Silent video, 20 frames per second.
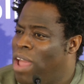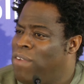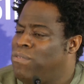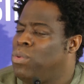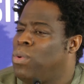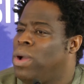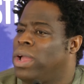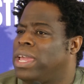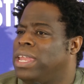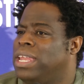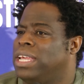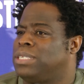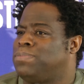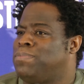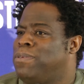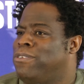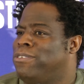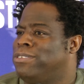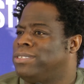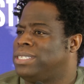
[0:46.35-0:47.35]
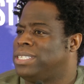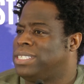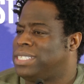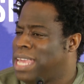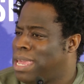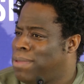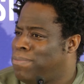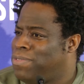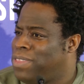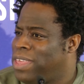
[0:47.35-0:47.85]
Everyone can experience the
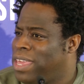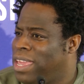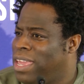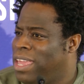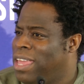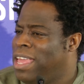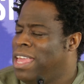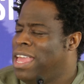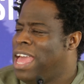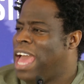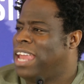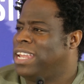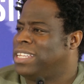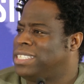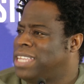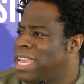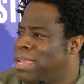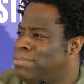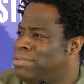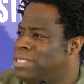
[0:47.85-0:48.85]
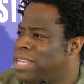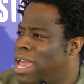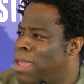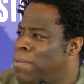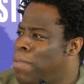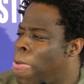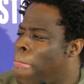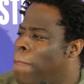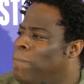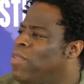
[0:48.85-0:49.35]
same thing at the same
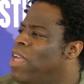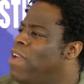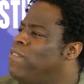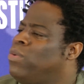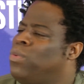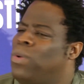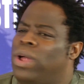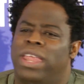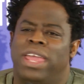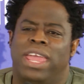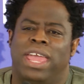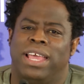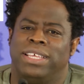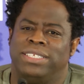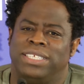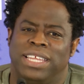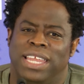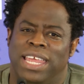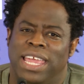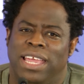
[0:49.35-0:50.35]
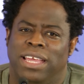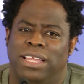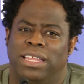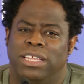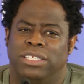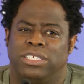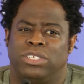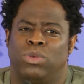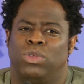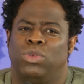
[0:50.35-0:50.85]
time. Everyone here is in
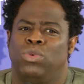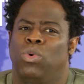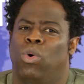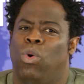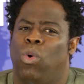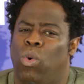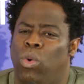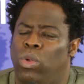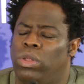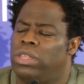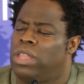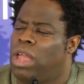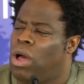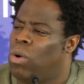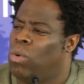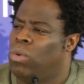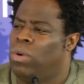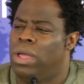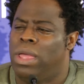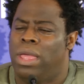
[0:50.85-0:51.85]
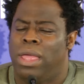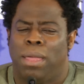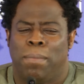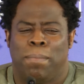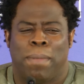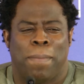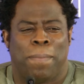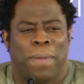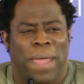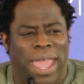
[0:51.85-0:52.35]
England, so you all know
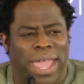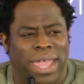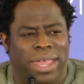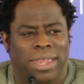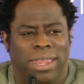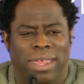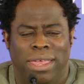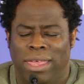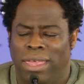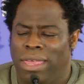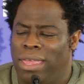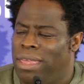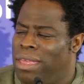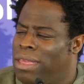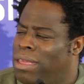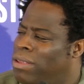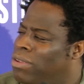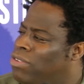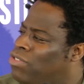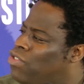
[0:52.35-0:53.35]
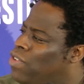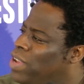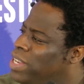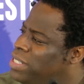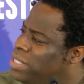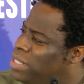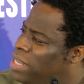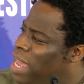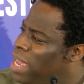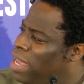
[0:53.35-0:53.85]
my pain.
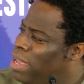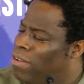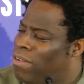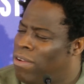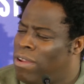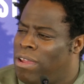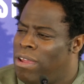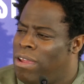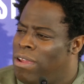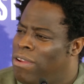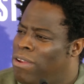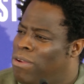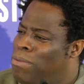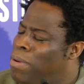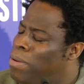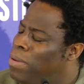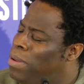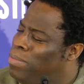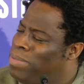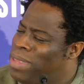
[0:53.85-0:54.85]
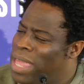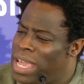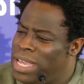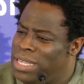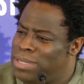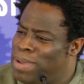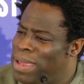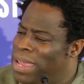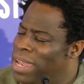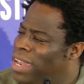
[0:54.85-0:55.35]
Driss, like, remember them
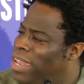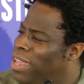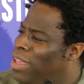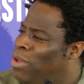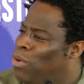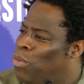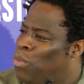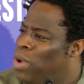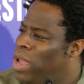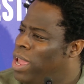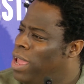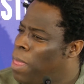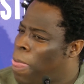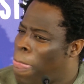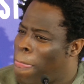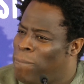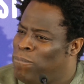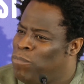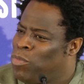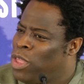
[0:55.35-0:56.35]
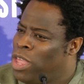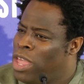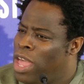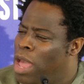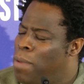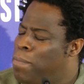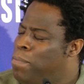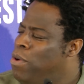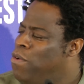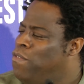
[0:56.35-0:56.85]
days, man, where
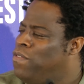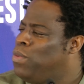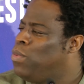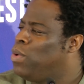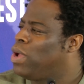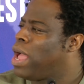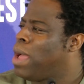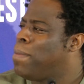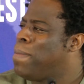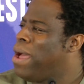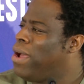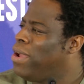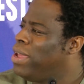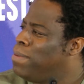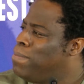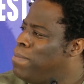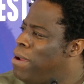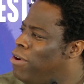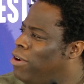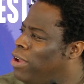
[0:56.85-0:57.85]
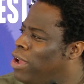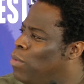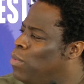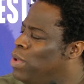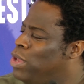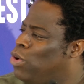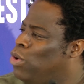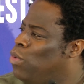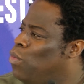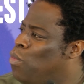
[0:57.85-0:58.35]
a movie would come out in America and
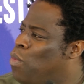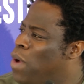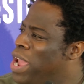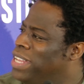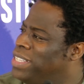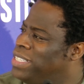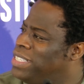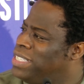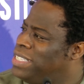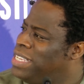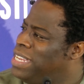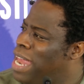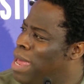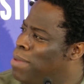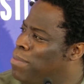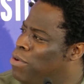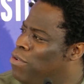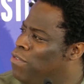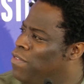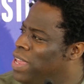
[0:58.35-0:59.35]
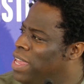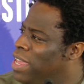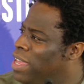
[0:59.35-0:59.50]
we couldn't wait to see that movie.